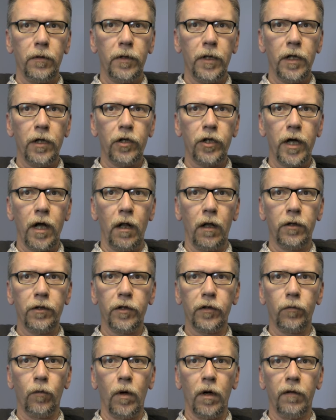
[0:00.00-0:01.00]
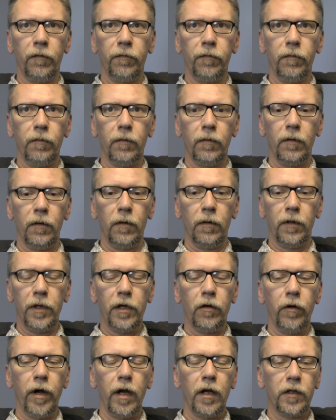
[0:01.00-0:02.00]
Teen Challenge is one of
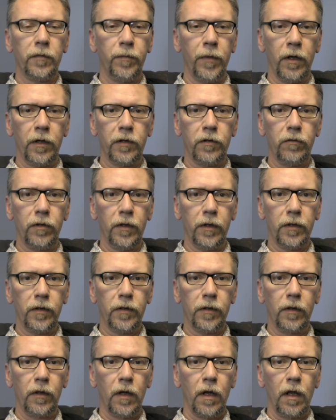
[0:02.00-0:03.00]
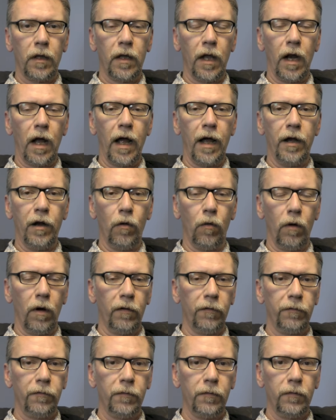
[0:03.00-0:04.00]
the greatest ministries that I know
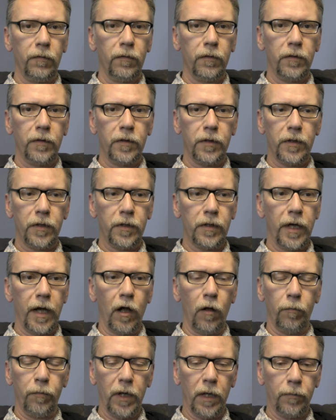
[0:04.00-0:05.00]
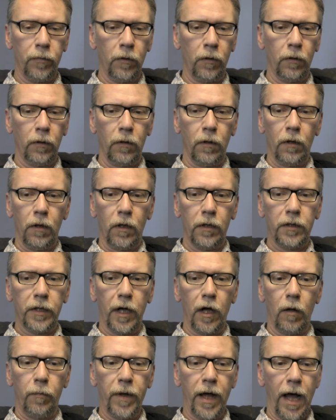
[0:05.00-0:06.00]
of to help people,
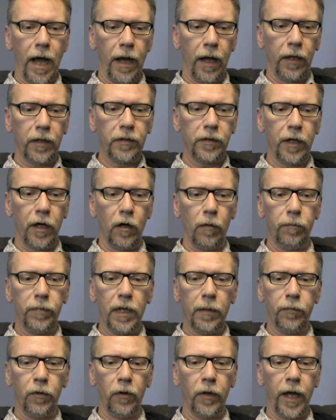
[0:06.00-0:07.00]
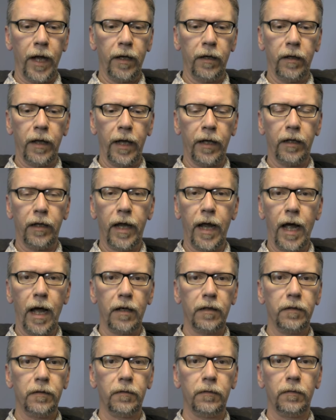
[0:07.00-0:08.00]
to help addicts, to help people that, that
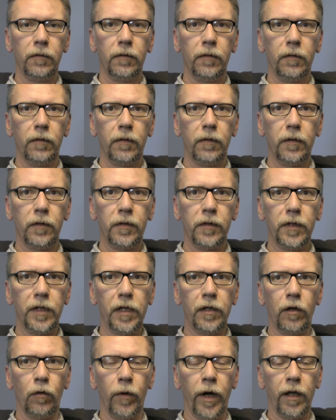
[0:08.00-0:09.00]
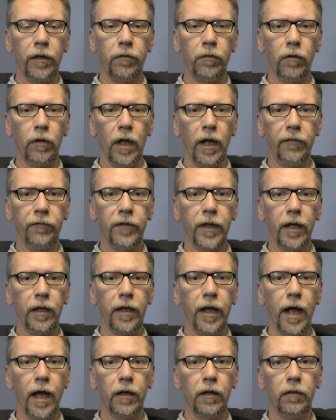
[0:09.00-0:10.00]
can't see their way through life, that
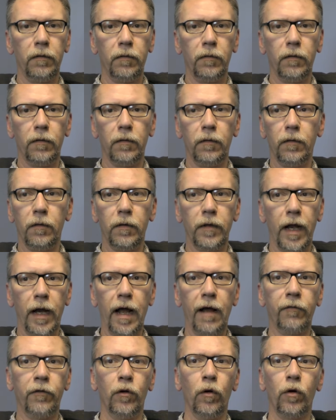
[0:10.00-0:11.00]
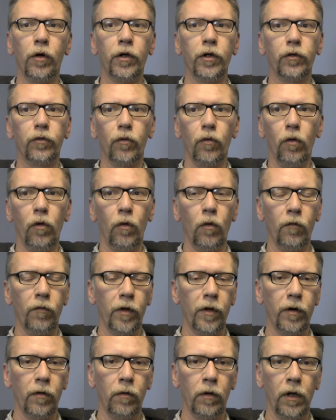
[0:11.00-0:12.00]
can't, that have no control
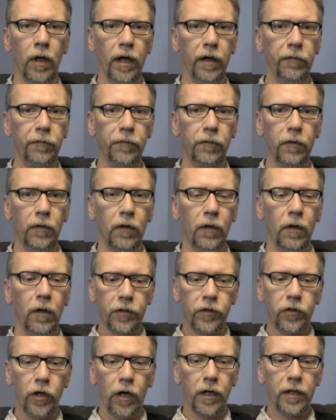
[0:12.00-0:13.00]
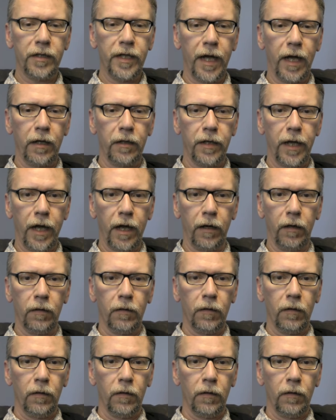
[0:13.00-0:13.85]
over their own life. John 10:10. 10, 10.